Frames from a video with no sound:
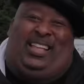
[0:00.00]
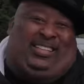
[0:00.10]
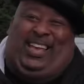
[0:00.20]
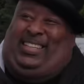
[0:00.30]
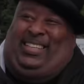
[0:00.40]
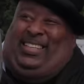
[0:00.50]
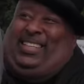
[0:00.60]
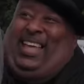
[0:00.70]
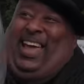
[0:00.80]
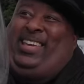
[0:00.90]
they
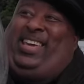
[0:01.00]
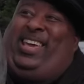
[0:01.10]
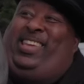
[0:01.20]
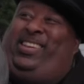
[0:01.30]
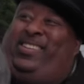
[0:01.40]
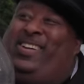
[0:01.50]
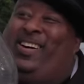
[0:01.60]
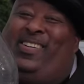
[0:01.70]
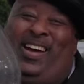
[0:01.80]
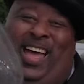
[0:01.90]
just like, you
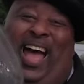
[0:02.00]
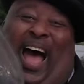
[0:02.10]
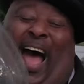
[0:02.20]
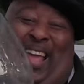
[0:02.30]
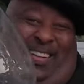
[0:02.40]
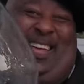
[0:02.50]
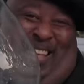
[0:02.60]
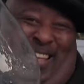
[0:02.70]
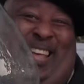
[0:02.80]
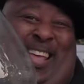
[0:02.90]
know,
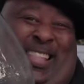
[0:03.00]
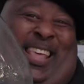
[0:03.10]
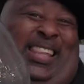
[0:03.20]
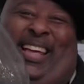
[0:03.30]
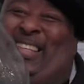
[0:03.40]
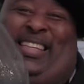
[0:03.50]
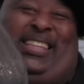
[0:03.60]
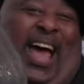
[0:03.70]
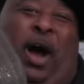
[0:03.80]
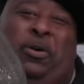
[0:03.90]
they're like the
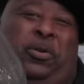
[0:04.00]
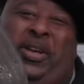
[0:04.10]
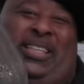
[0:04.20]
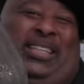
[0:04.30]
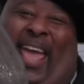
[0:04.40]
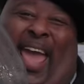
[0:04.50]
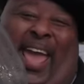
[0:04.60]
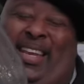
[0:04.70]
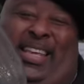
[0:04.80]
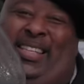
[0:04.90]
sourest
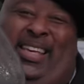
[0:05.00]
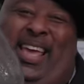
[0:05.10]
candies